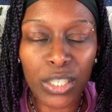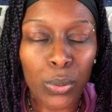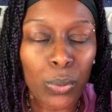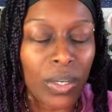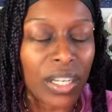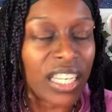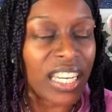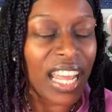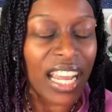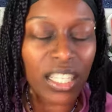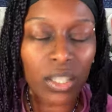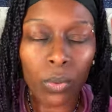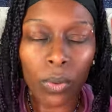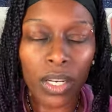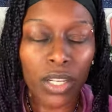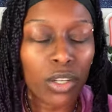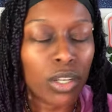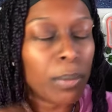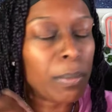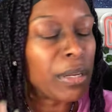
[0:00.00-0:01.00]
you connect with
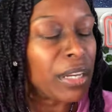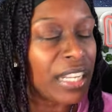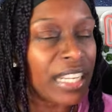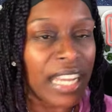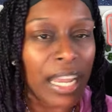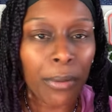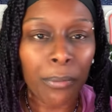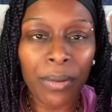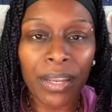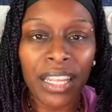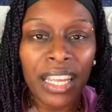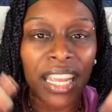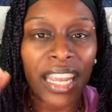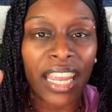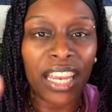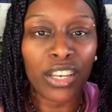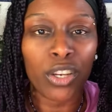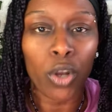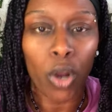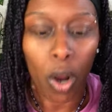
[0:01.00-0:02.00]
it, you communicate with it
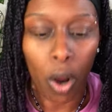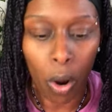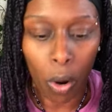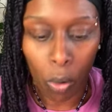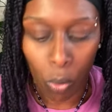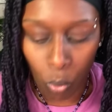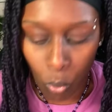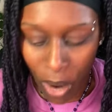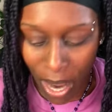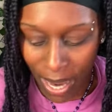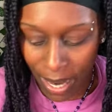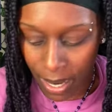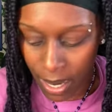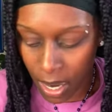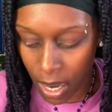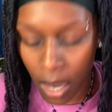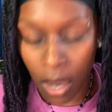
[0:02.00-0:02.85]
in your own way.